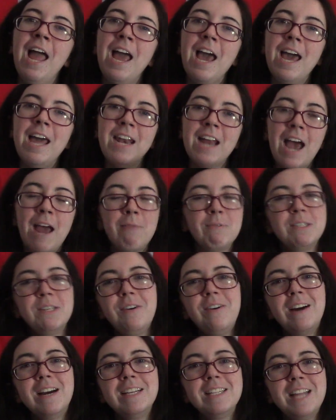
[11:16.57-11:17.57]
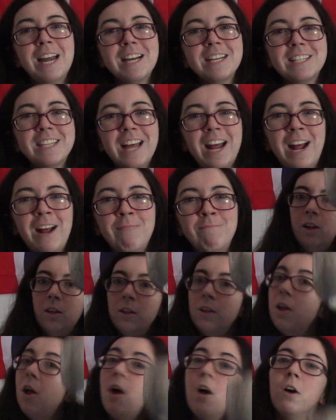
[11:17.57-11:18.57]
And I will see you guys next time.
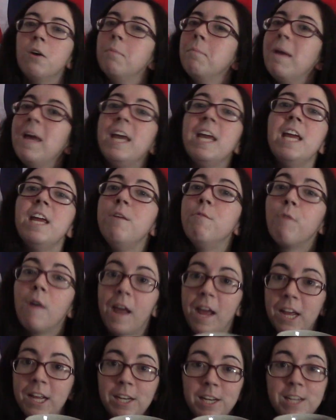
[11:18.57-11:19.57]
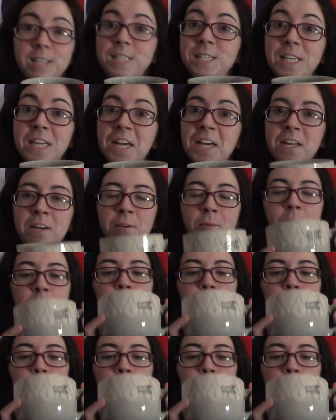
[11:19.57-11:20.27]
Long may he reign indeed.